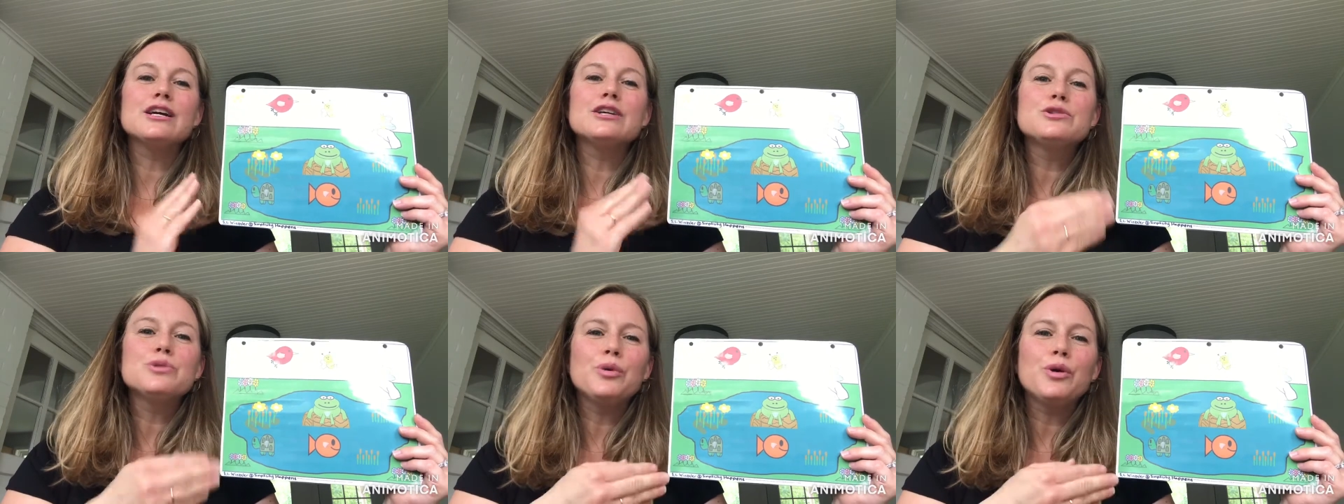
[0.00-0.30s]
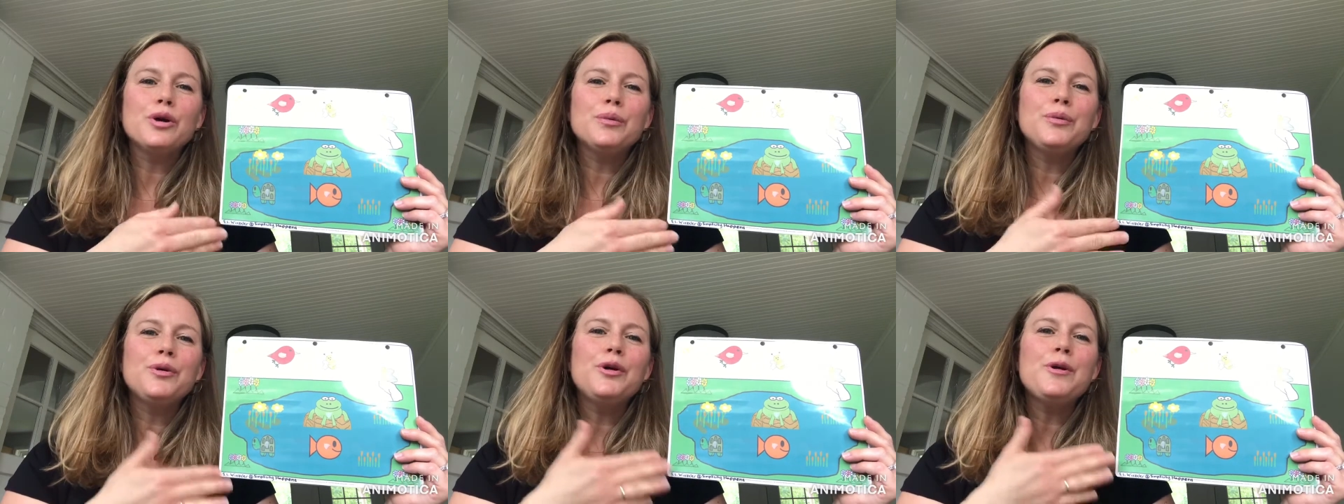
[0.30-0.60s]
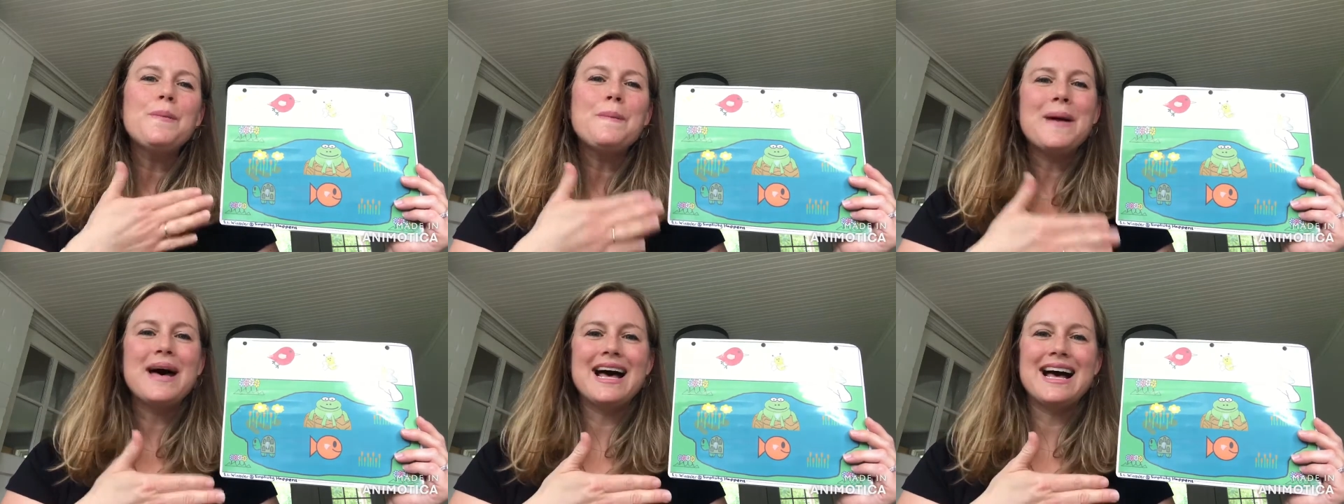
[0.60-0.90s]

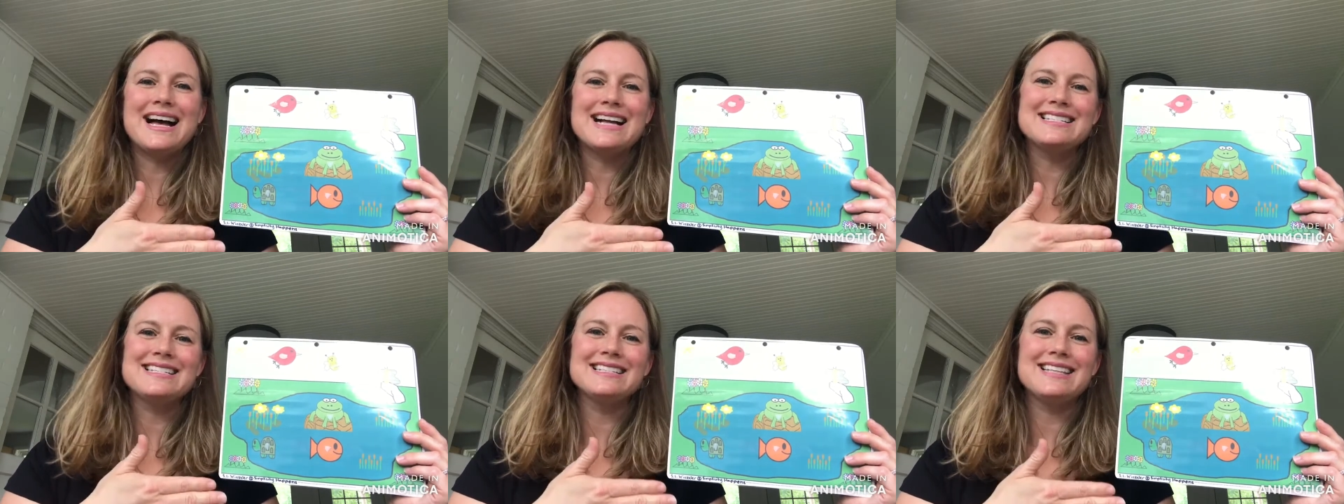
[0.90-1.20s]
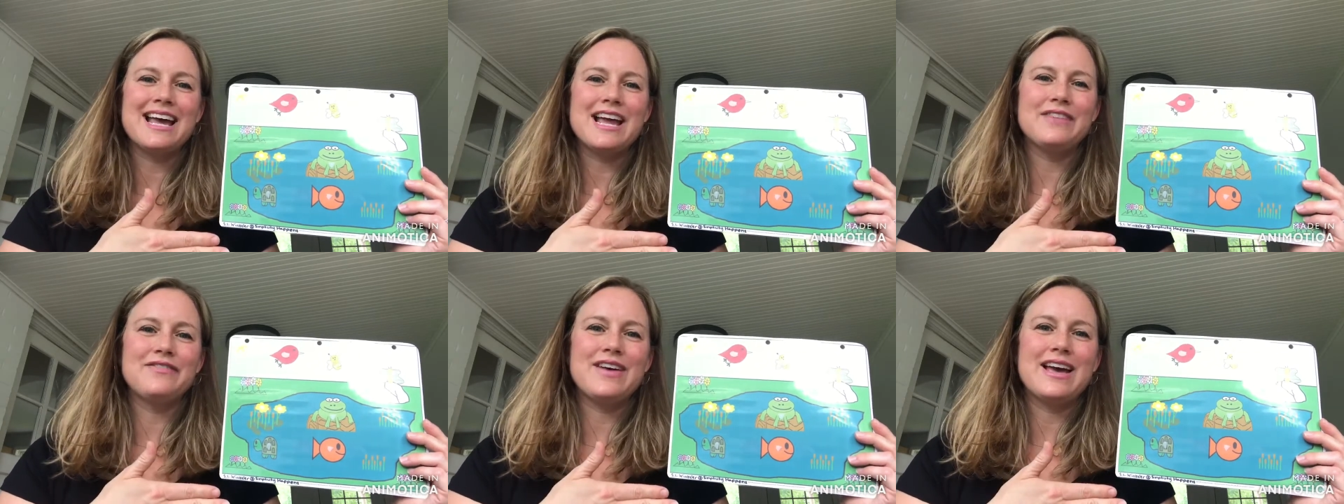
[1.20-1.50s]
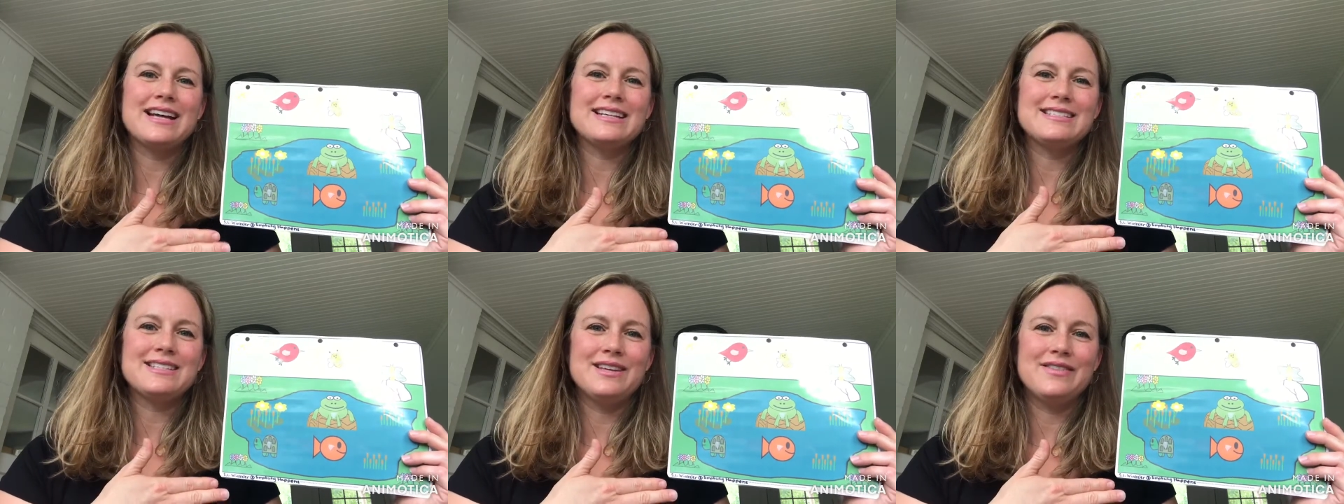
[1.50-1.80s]
adorable pond life
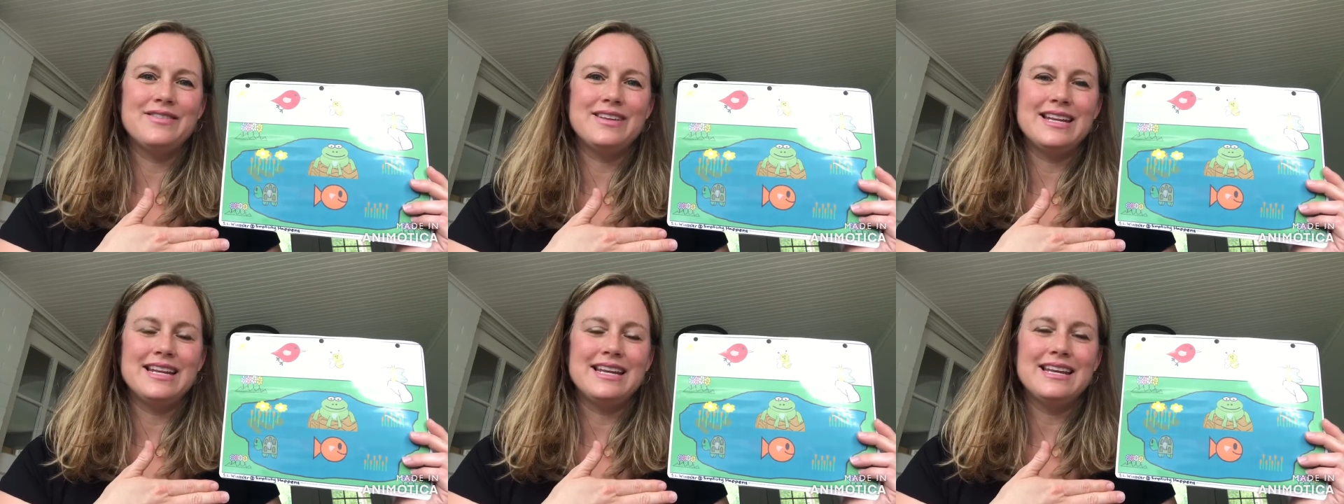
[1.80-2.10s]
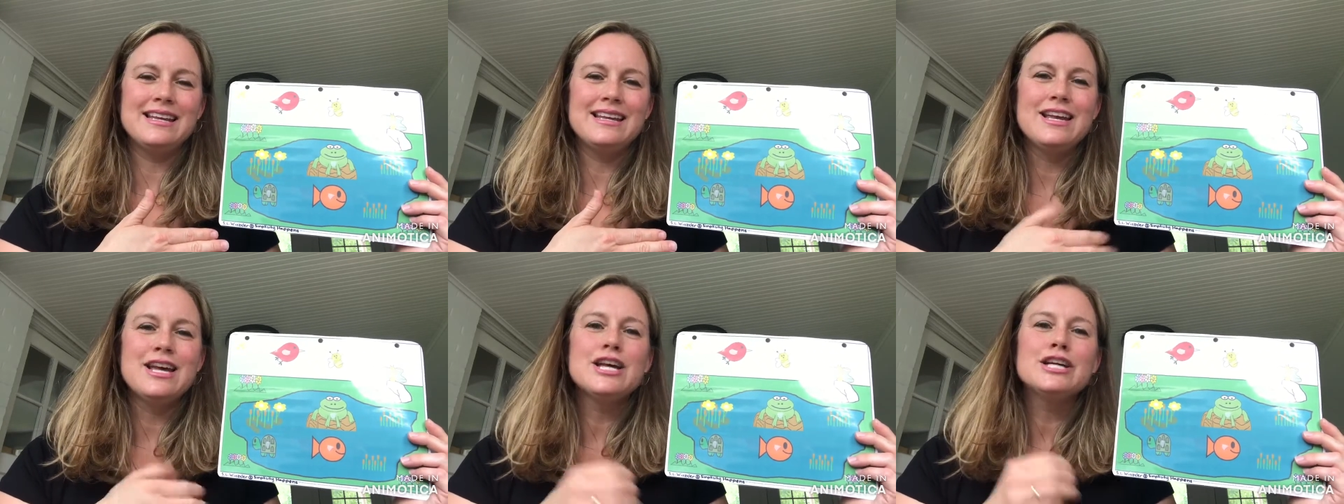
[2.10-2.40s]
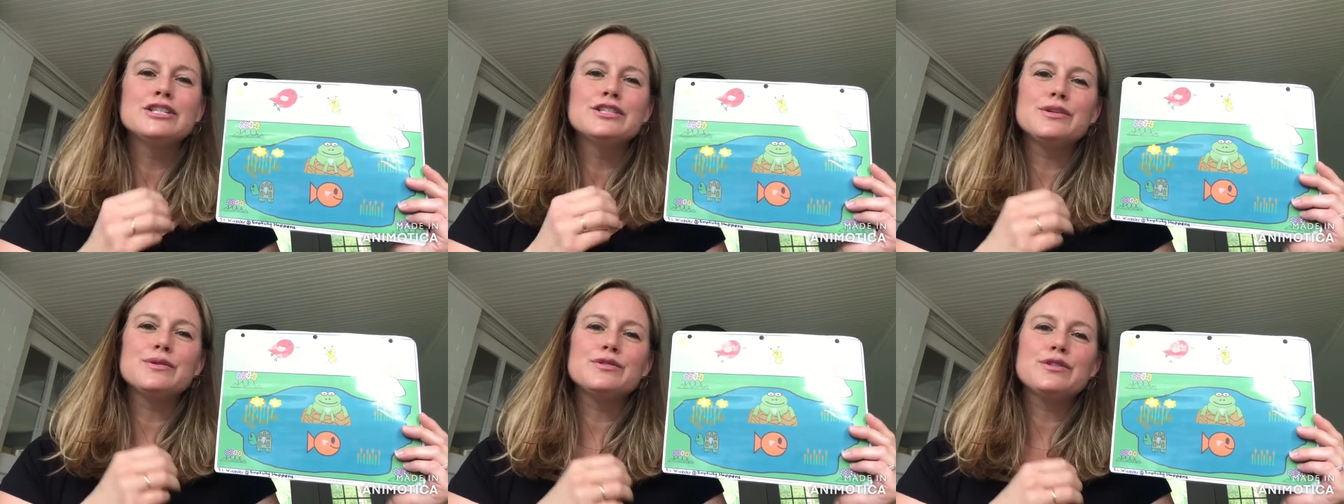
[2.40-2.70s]
activity
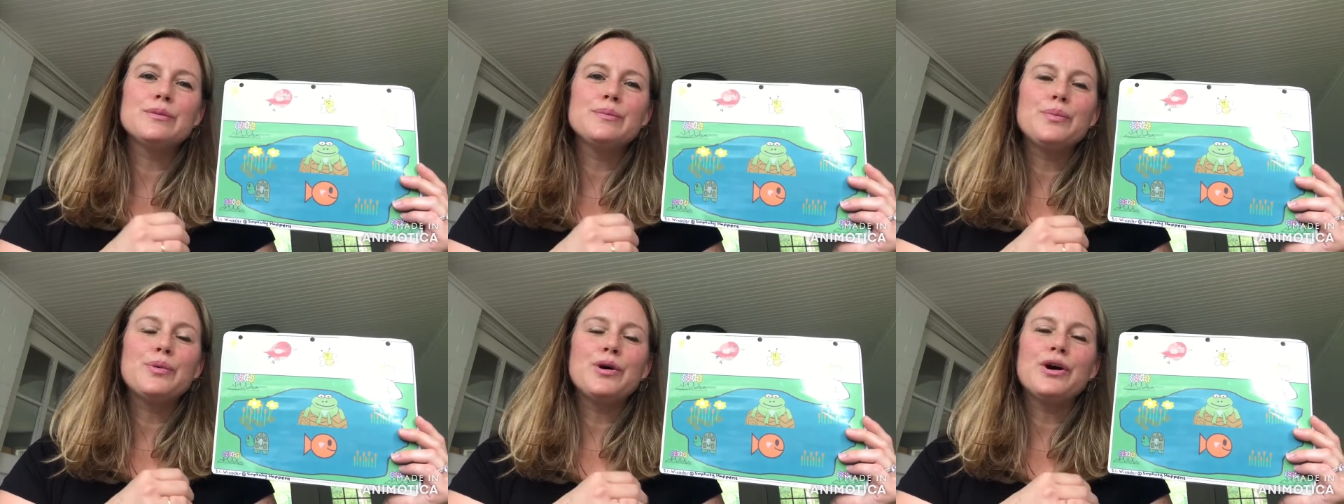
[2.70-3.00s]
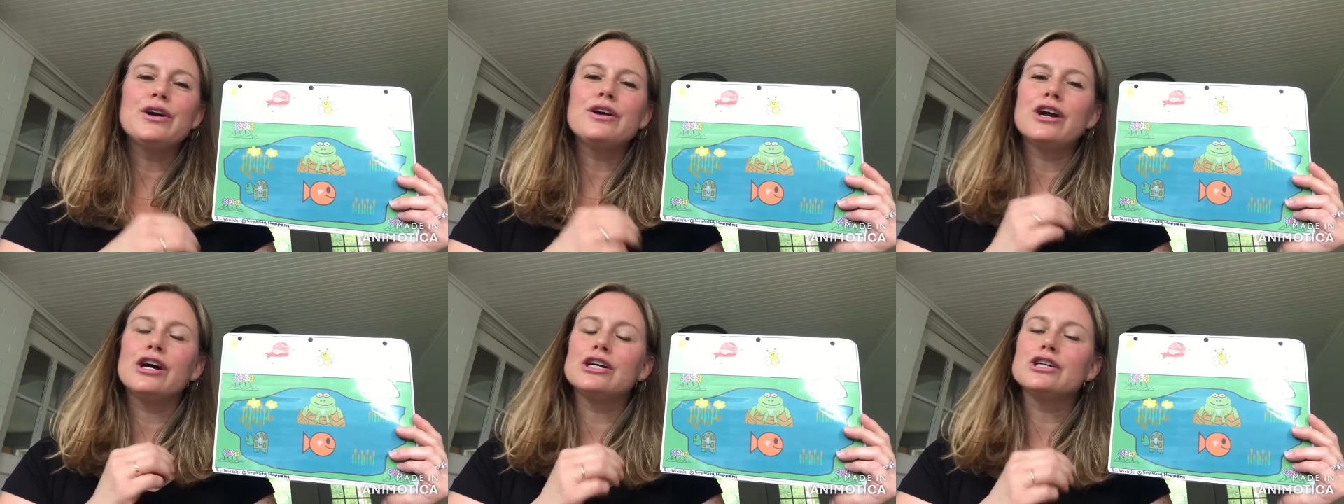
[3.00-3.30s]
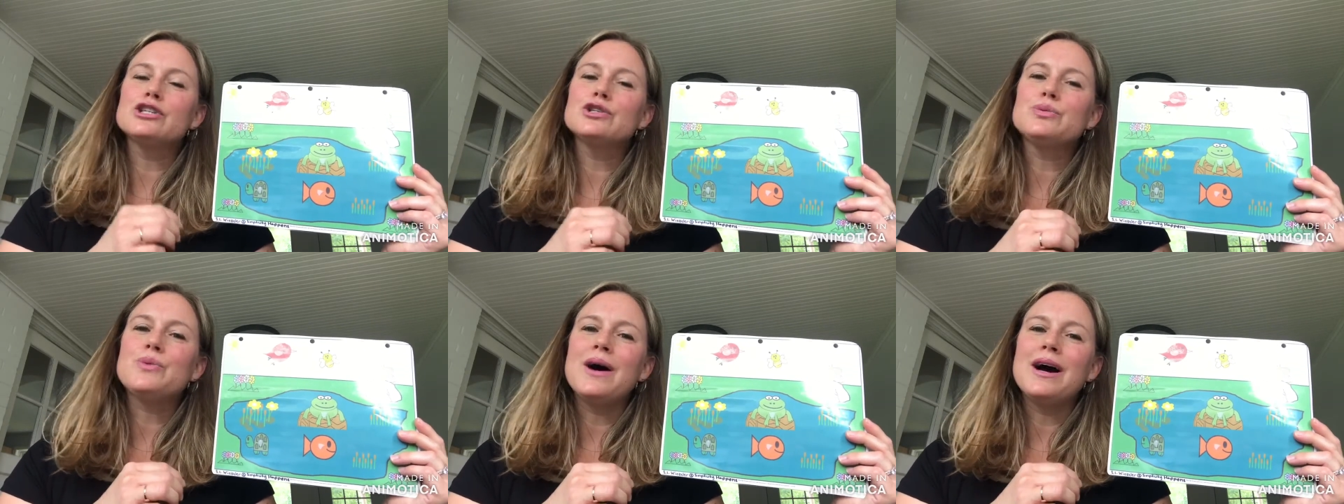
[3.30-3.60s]
to support
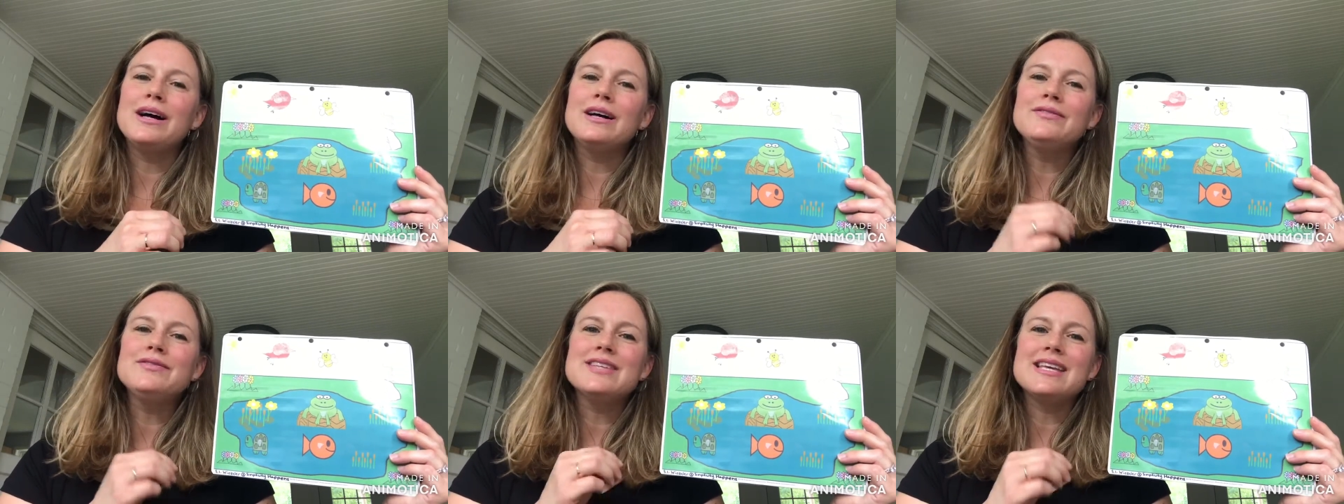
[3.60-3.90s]
our 12 to